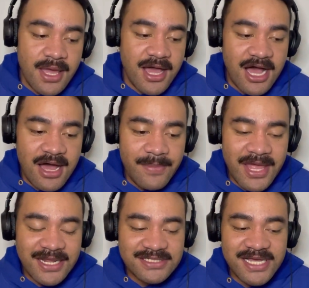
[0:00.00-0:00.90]

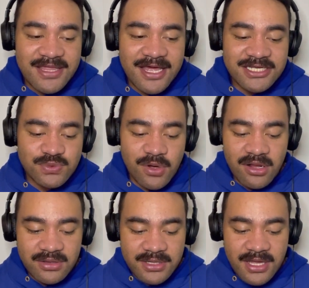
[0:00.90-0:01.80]
And in saying that as
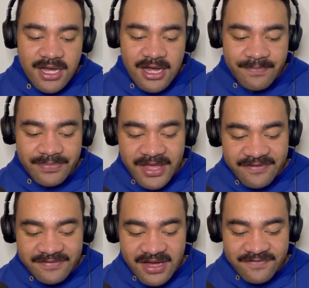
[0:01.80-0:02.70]
well, Nat
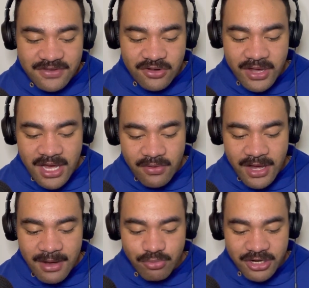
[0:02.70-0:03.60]
Fyfe, you know, how
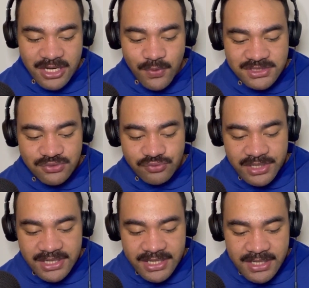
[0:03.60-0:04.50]
heartbreaking was it
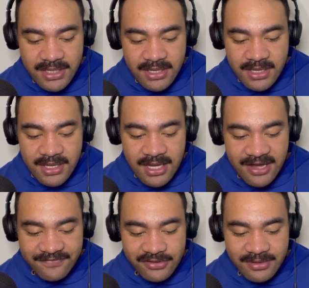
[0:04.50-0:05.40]
really
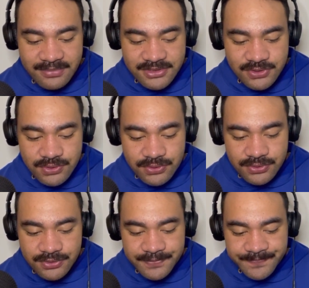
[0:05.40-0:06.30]
for him to,